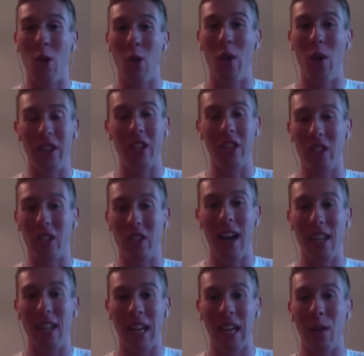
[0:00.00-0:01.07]
one of these
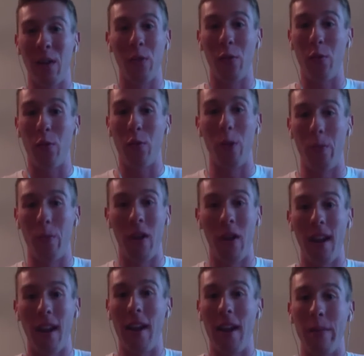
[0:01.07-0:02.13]
guys out and throw
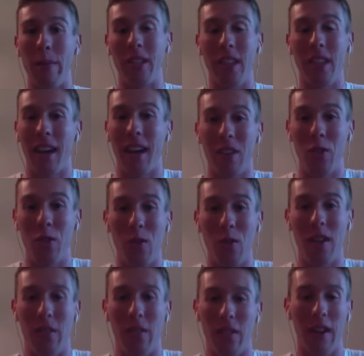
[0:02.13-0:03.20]
LeBron on him. It's not going to do
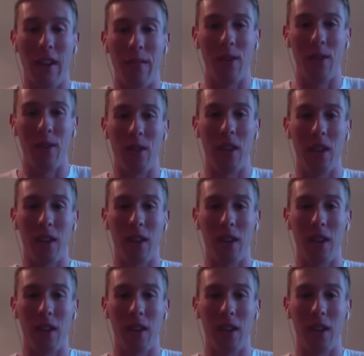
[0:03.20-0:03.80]
anything, I feel like.